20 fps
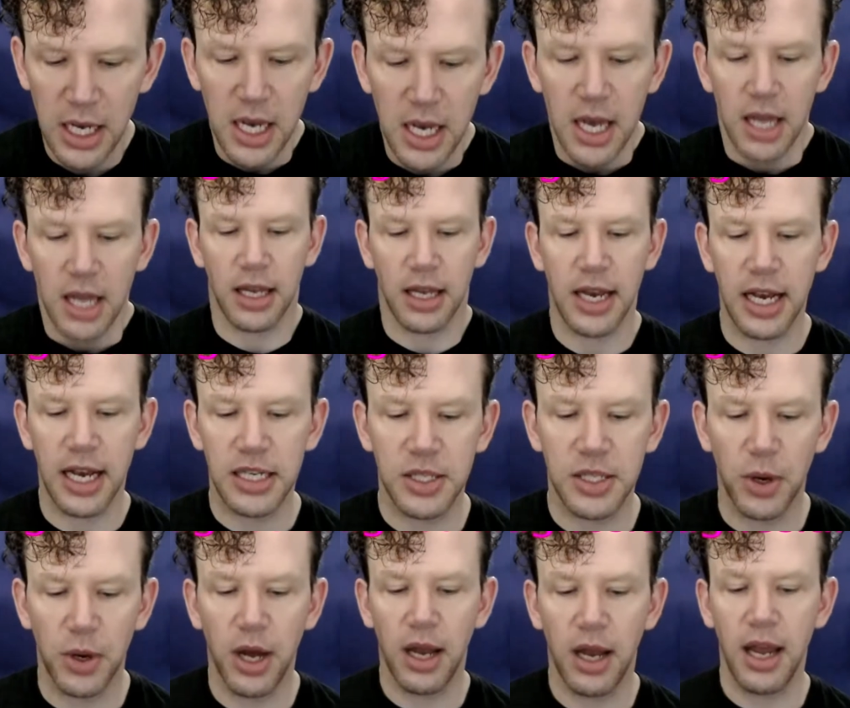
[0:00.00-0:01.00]
The next
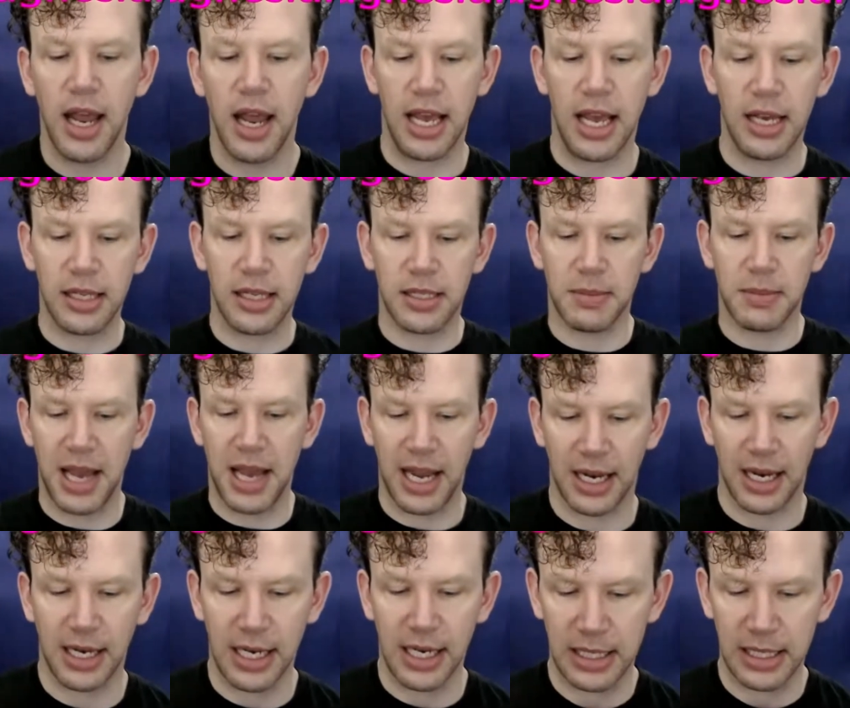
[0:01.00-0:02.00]
one is
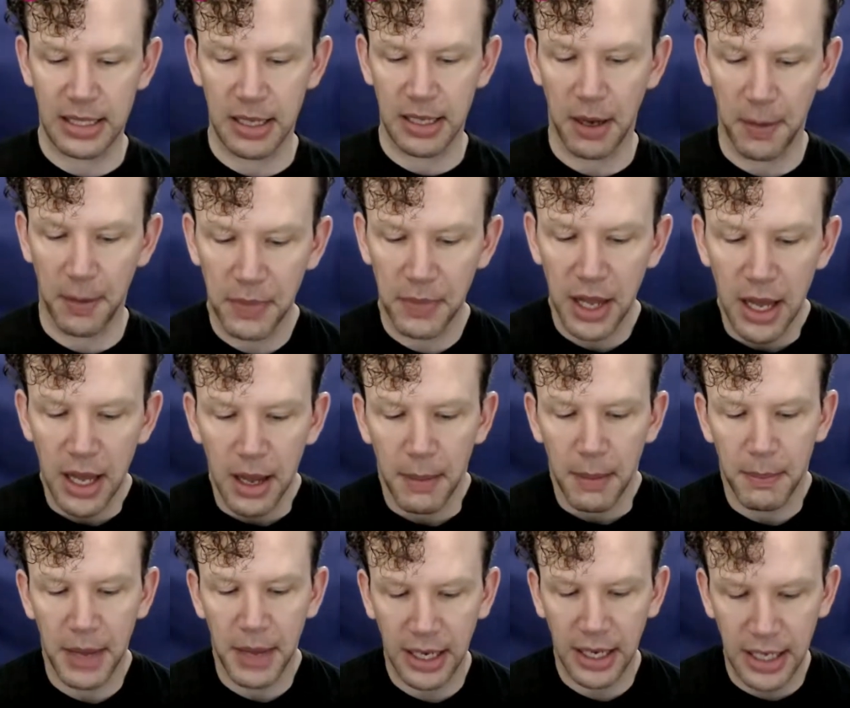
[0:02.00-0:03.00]
magnesium.
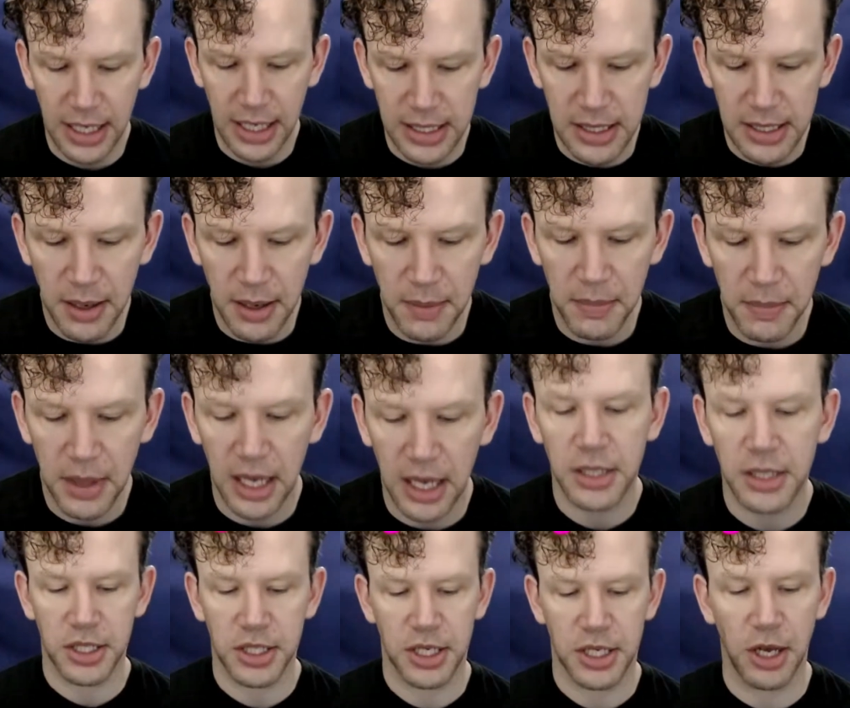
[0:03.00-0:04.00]
Magnesium
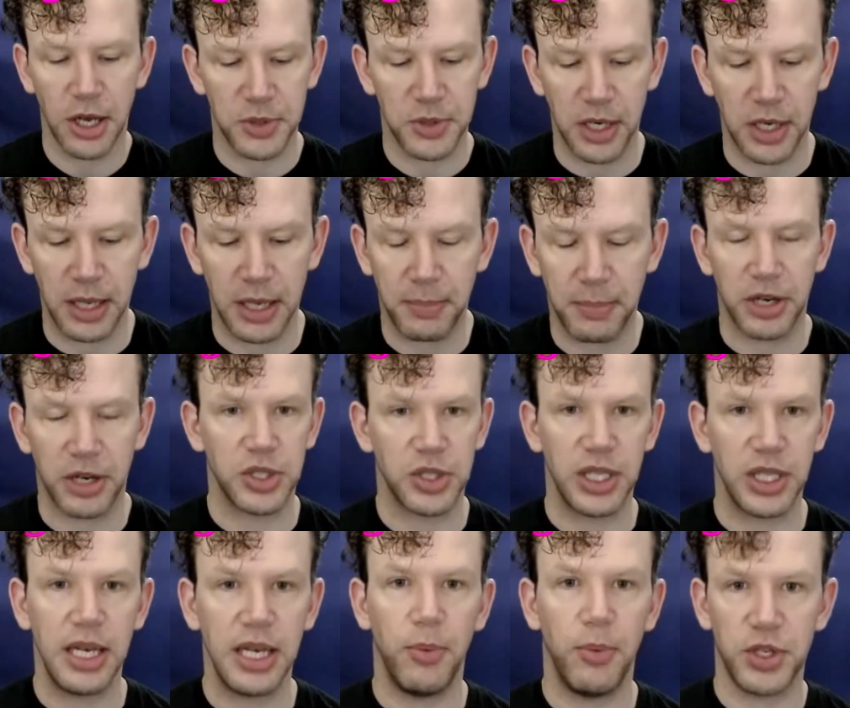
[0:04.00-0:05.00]
just helps you get better
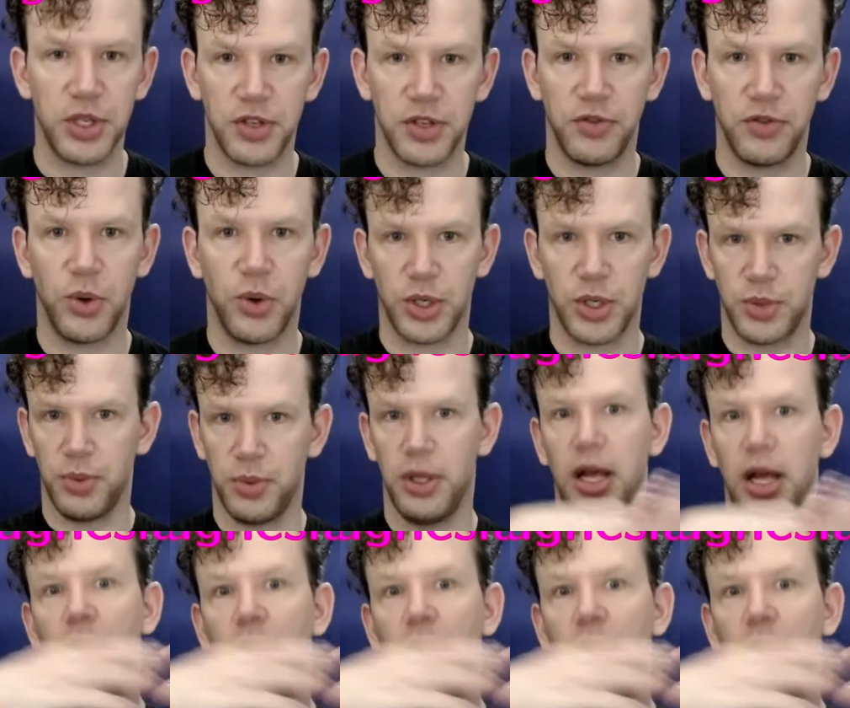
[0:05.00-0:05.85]
sleep, which of course will help